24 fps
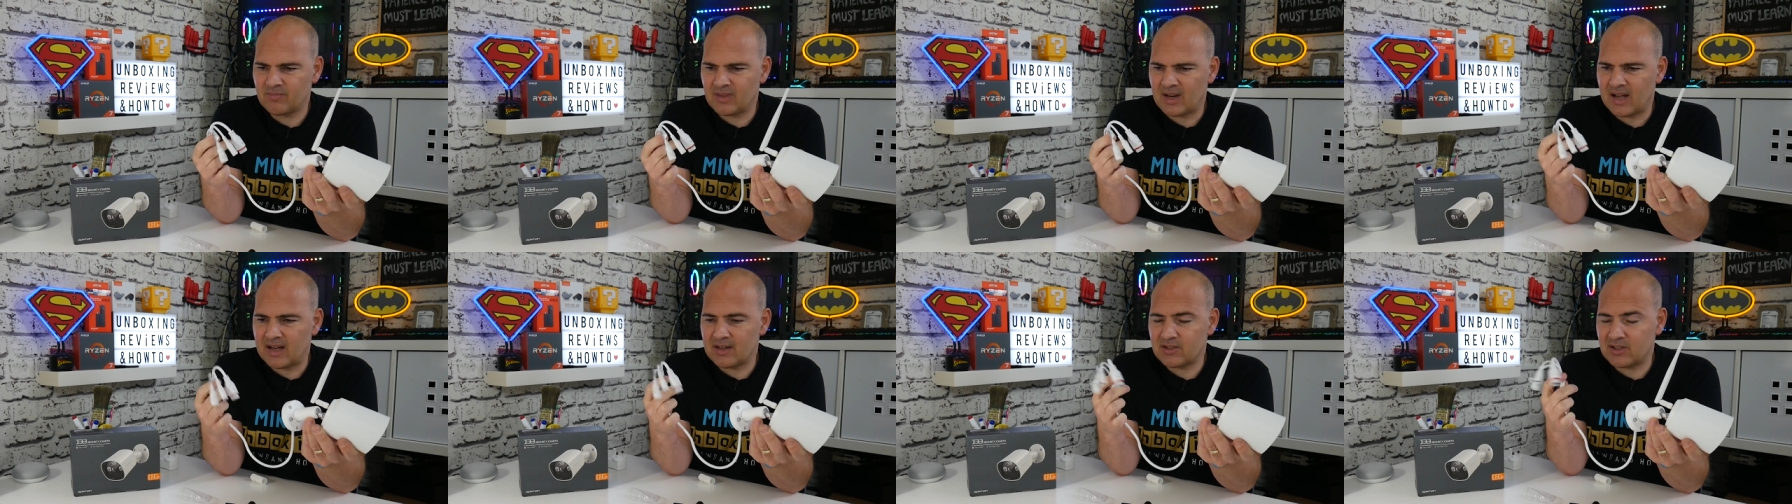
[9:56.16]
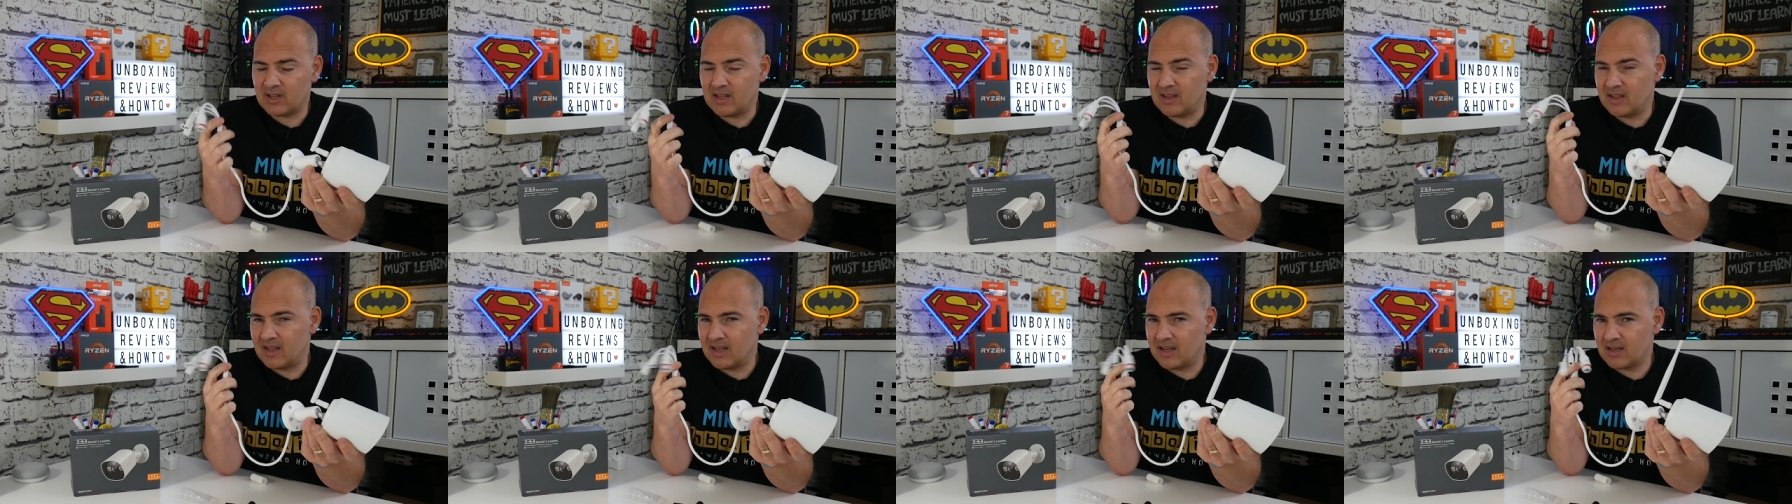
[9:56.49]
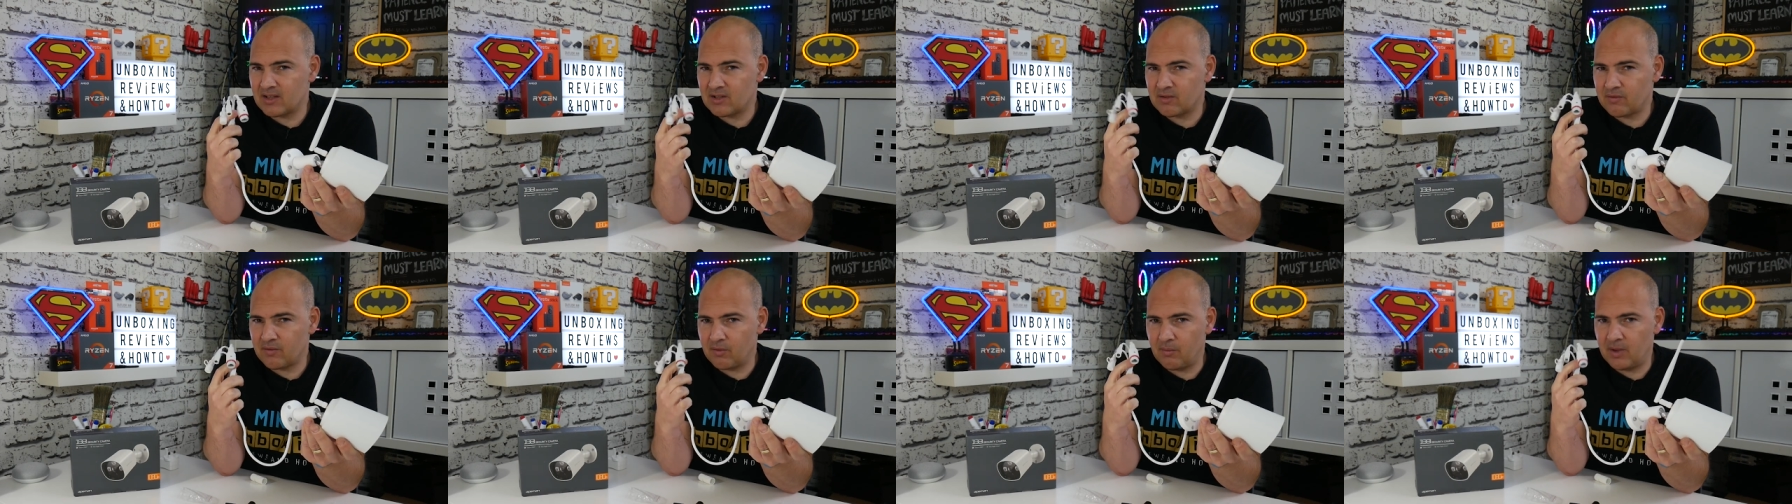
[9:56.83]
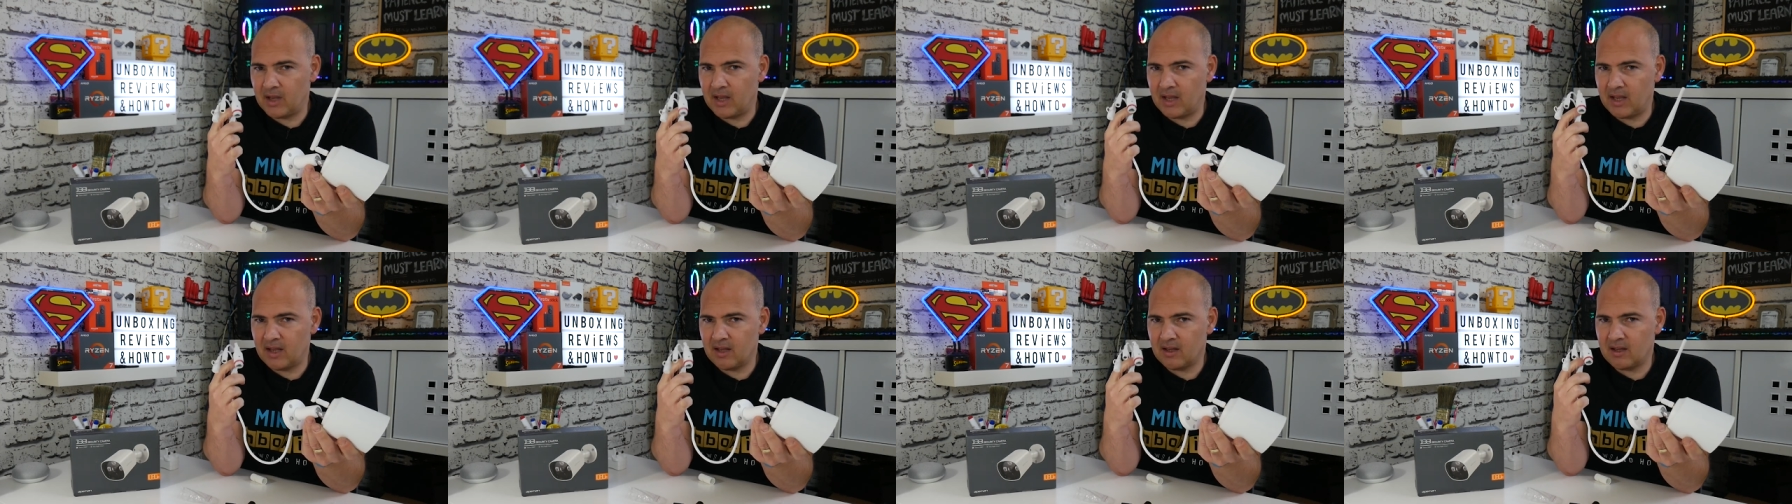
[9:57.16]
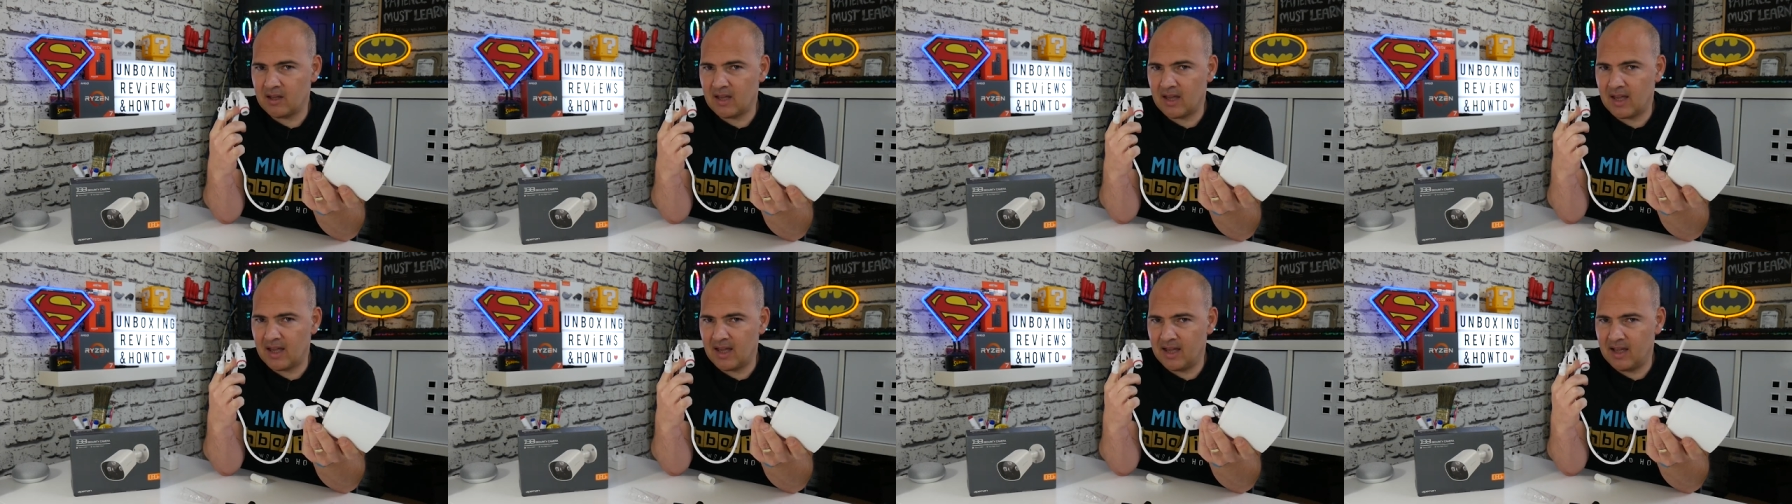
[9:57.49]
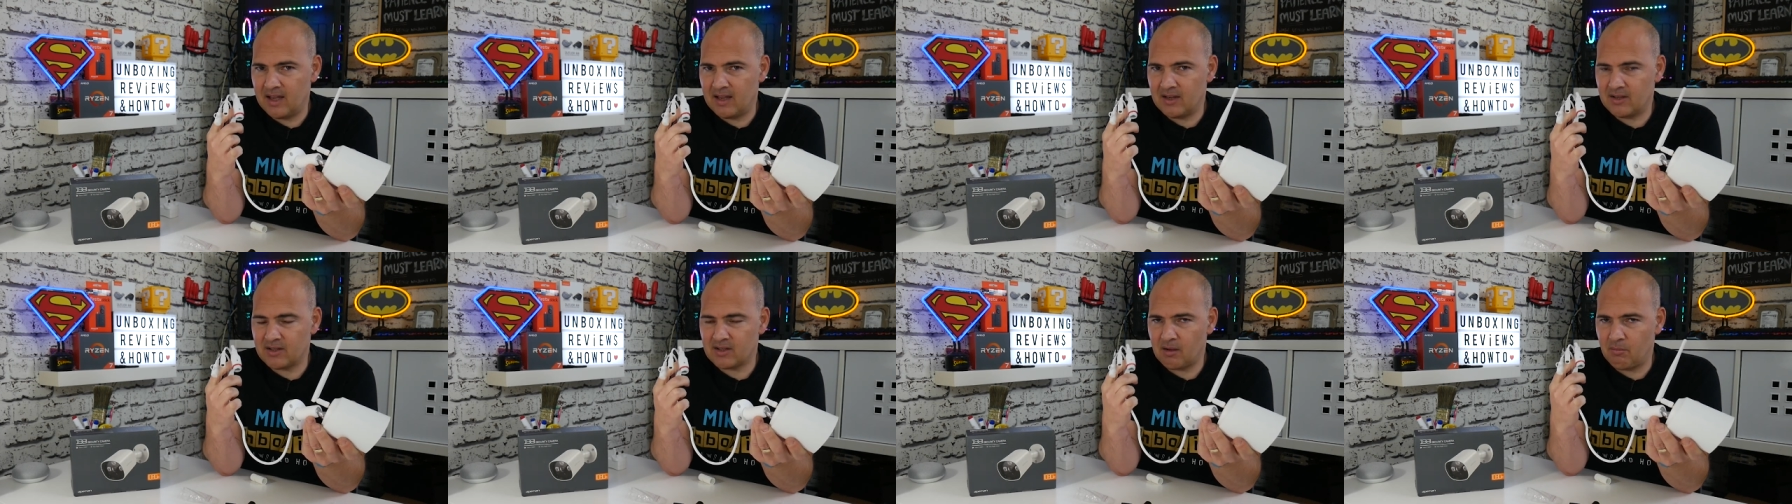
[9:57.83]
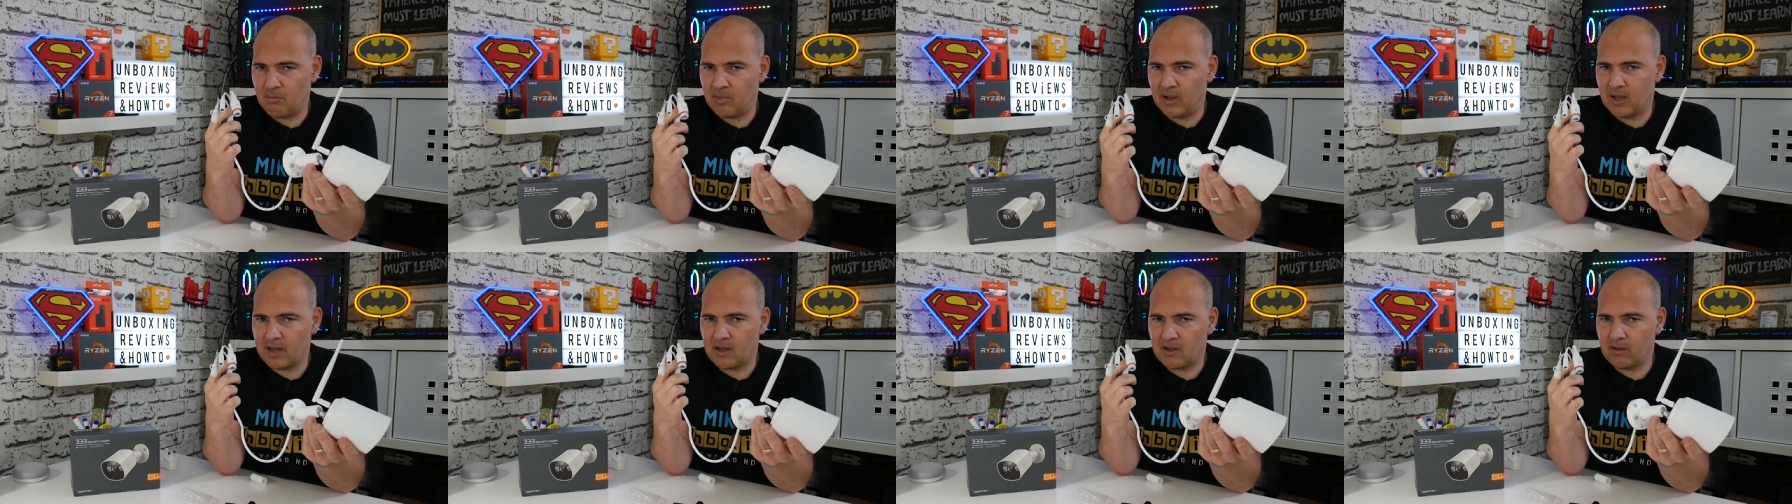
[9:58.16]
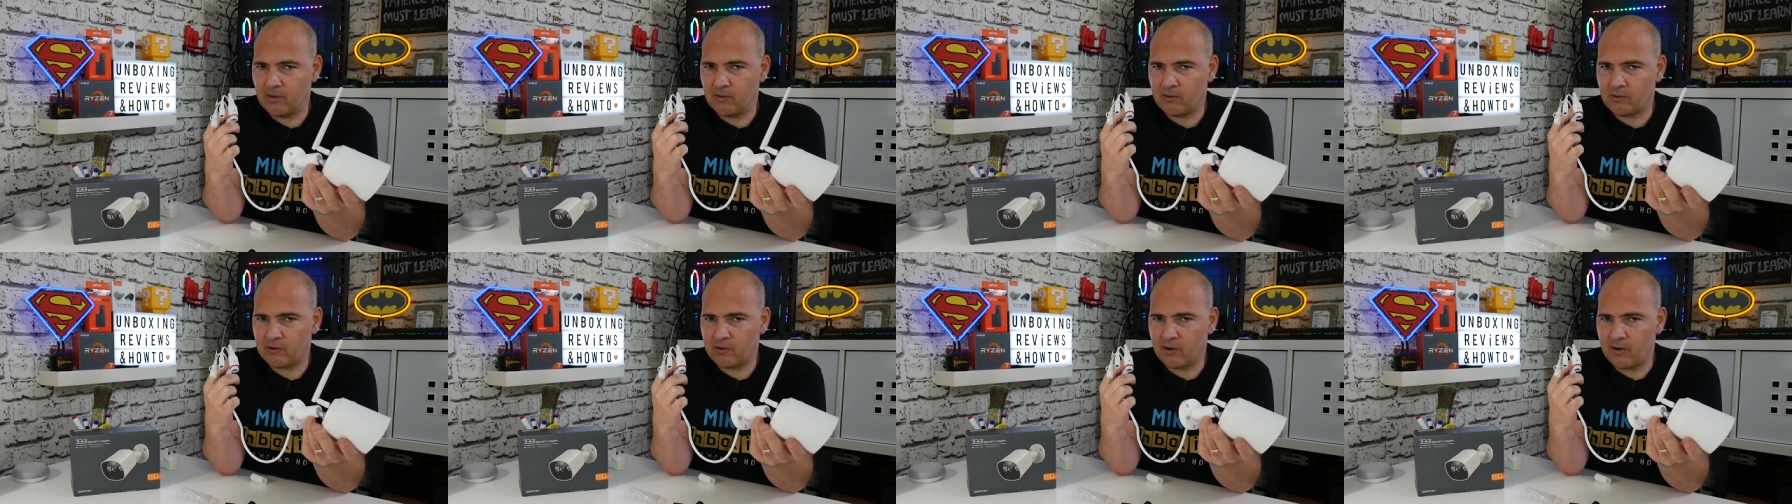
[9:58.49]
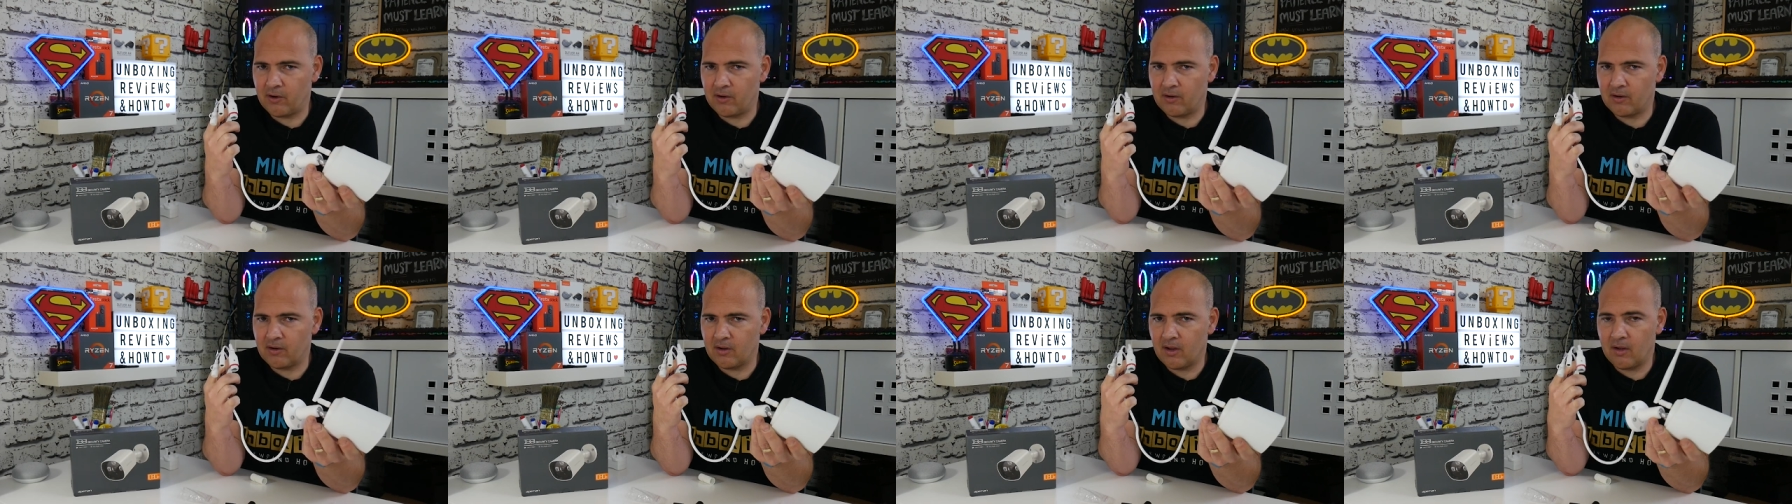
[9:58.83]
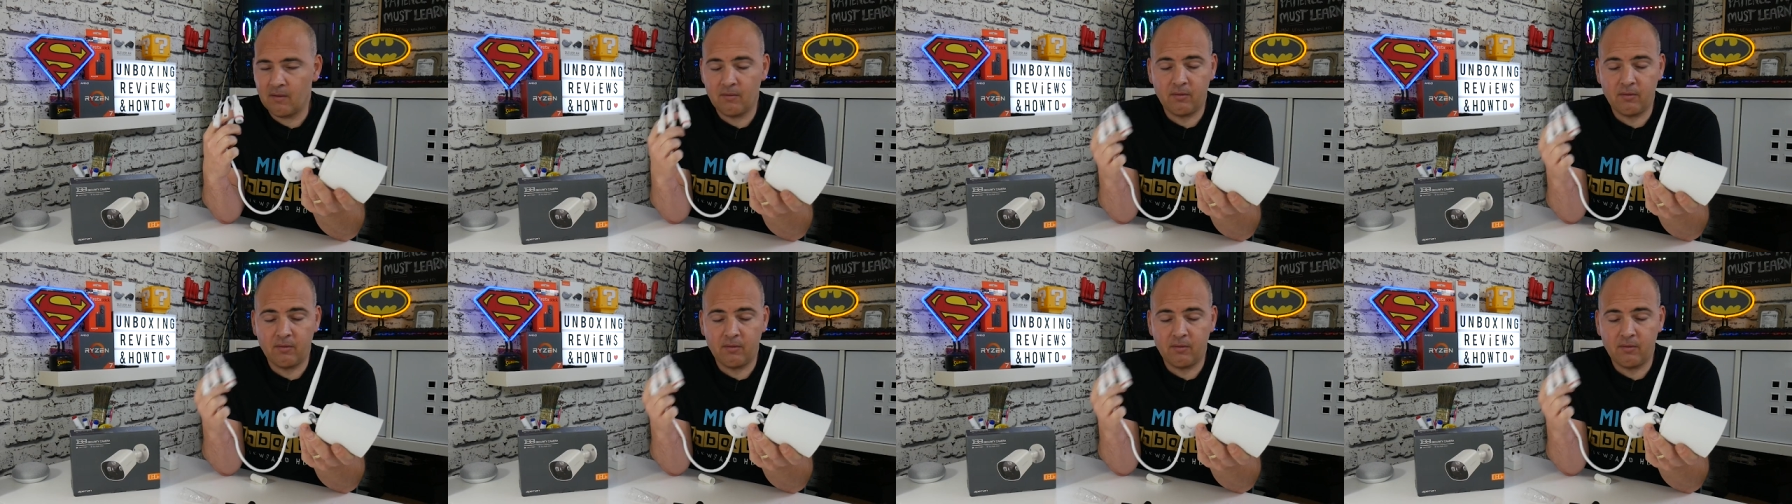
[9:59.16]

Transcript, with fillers: Actually, this for me is a big concern.